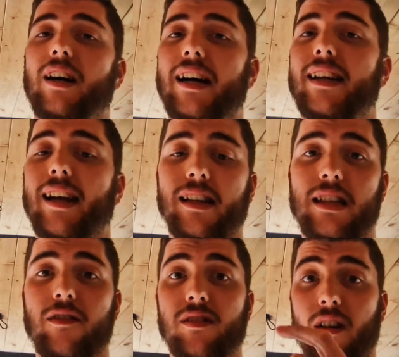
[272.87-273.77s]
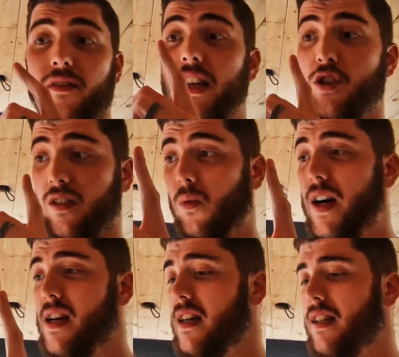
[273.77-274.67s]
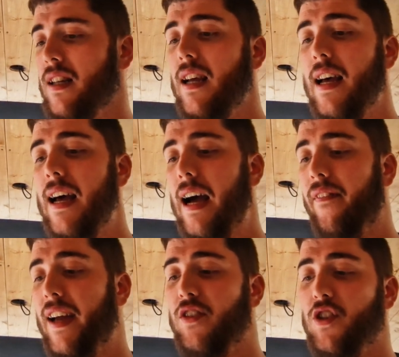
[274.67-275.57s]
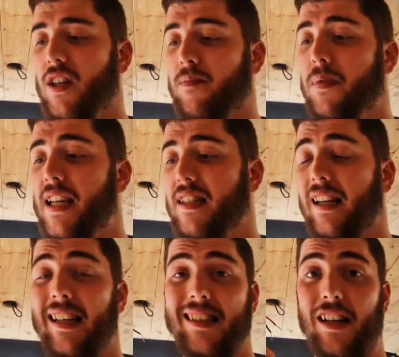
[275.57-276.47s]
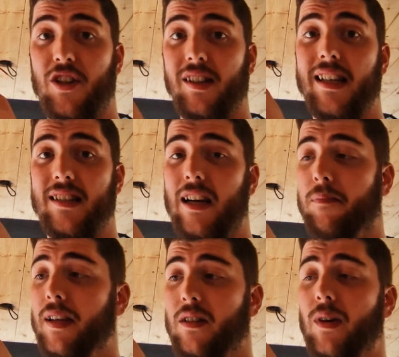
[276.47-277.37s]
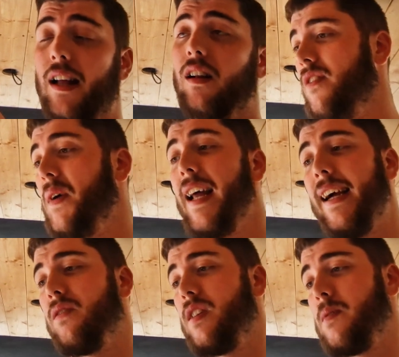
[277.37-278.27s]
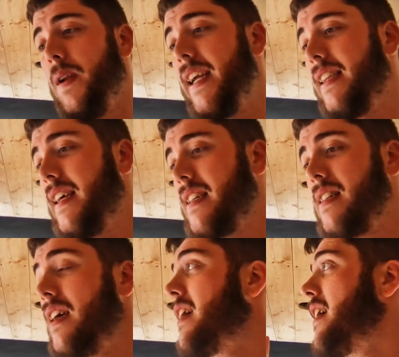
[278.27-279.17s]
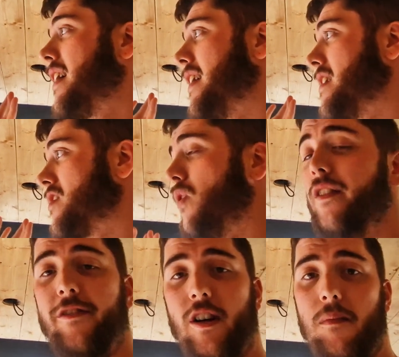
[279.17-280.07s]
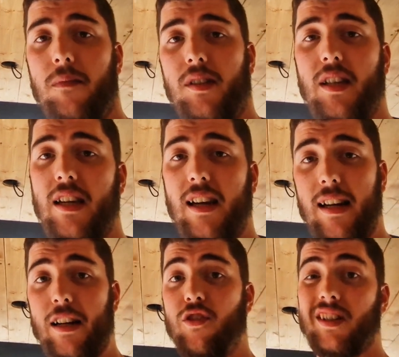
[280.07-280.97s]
and negatives of each of the wires, and then just basically attaching this up as well. The way I like to explain this is going from the electric